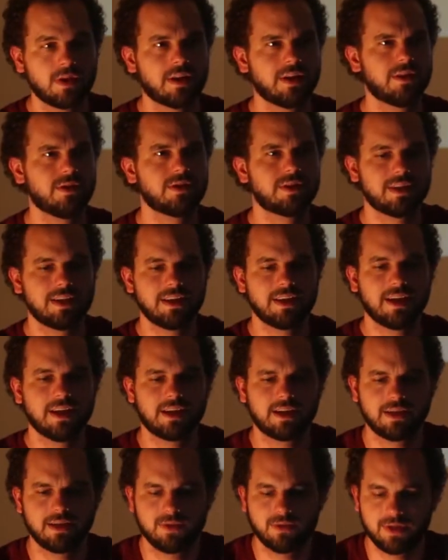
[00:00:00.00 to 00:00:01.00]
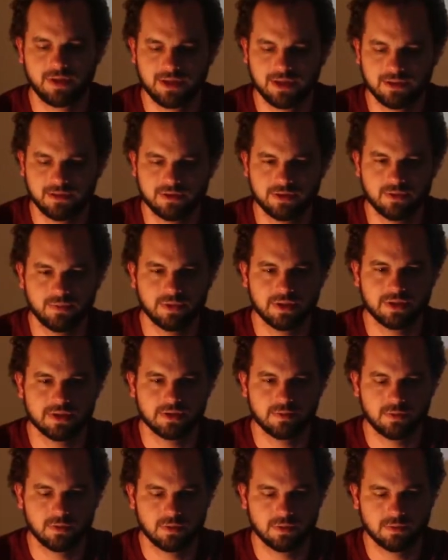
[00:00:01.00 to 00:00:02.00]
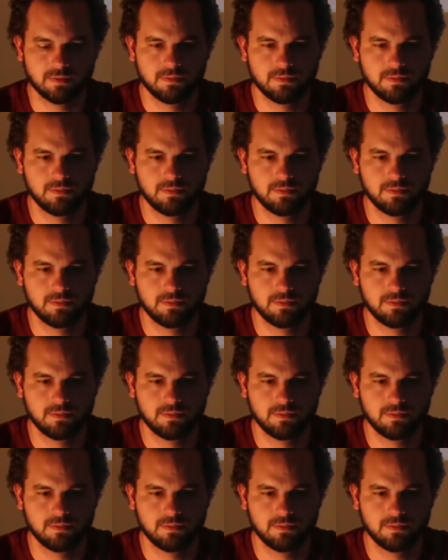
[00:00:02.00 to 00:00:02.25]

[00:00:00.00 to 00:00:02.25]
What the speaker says: Can you see that? Do I need to zoom in some more?